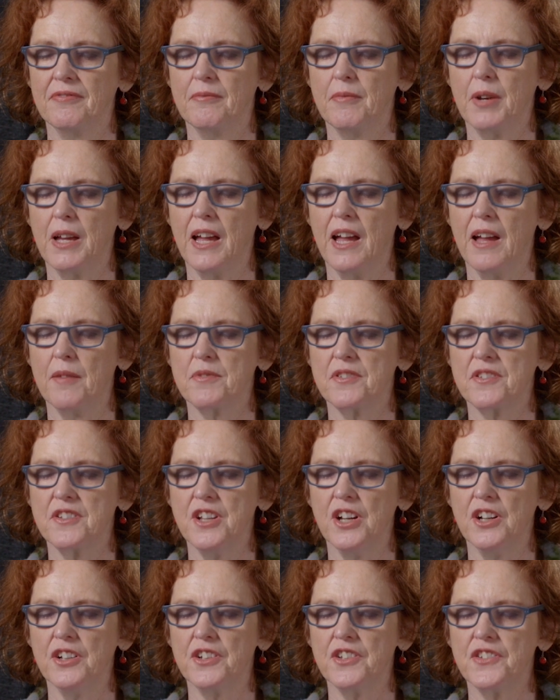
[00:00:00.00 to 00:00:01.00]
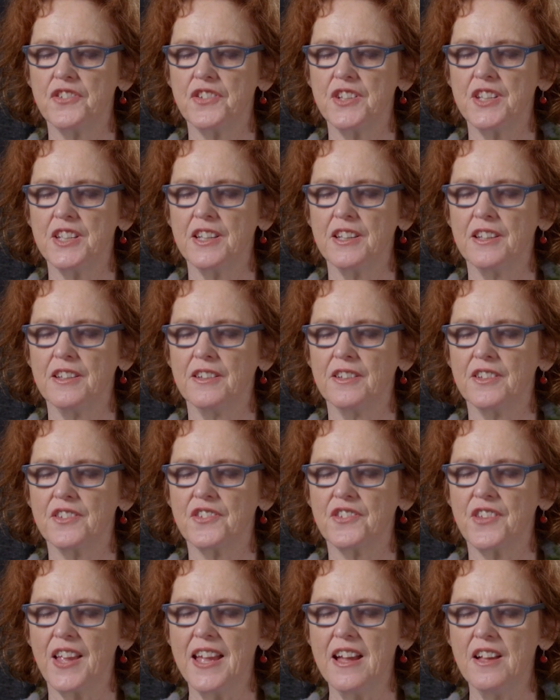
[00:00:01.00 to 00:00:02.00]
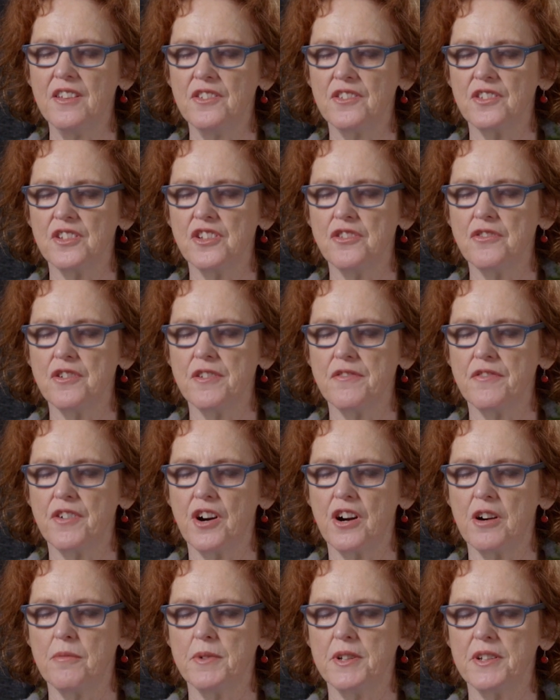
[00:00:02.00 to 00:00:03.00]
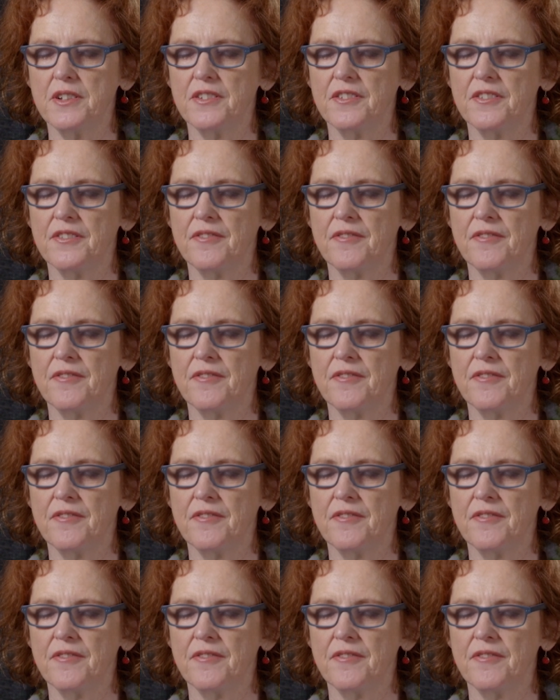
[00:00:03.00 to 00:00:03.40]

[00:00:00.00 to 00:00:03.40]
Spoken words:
Perhaps noticing the sounds in your environment.